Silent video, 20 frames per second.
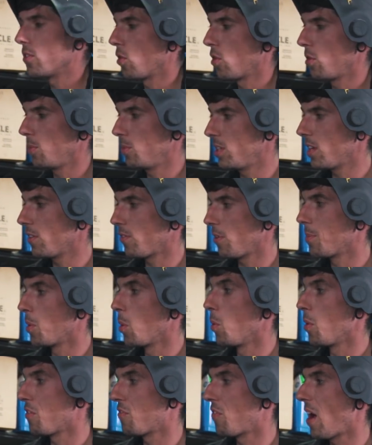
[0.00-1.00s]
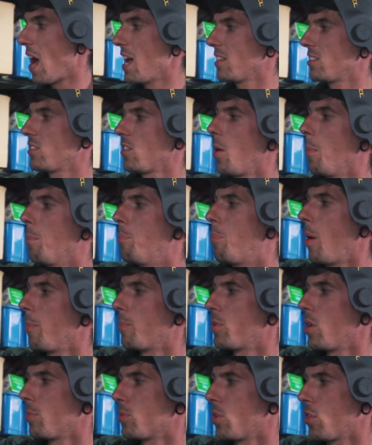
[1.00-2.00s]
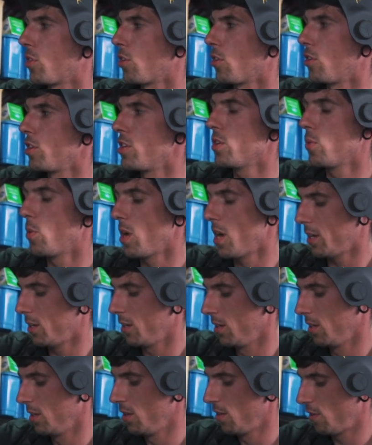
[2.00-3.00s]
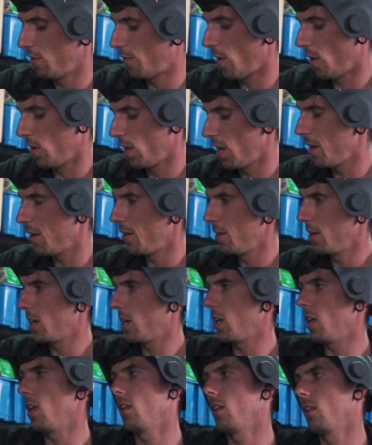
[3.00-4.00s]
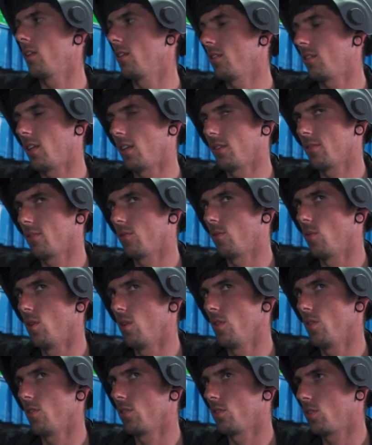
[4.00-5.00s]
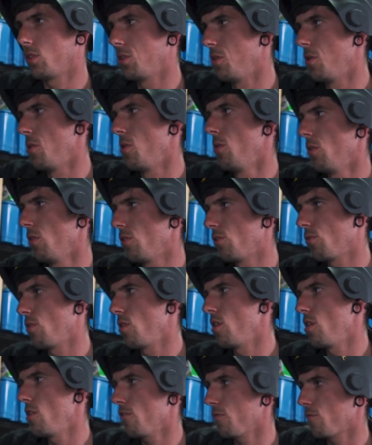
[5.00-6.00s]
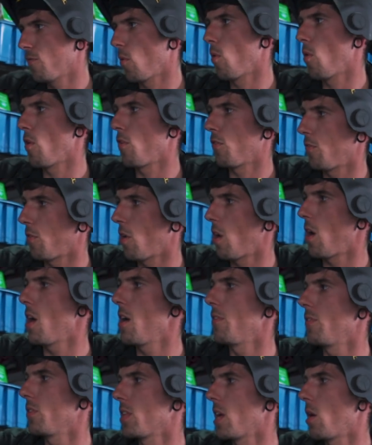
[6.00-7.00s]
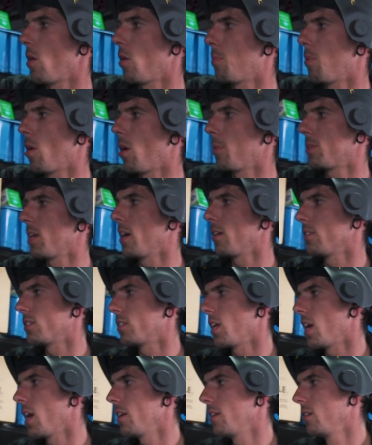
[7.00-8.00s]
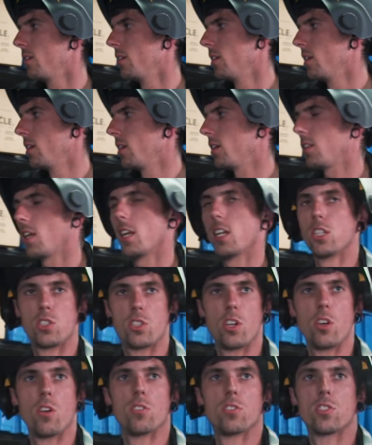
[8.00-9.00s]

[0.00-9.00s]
Normally, if I'm going fast, I'll bump it up to 30 quick, fill it, like 1, 2, 3, 4, 5, and now I'll pop down to 10 and let it chill.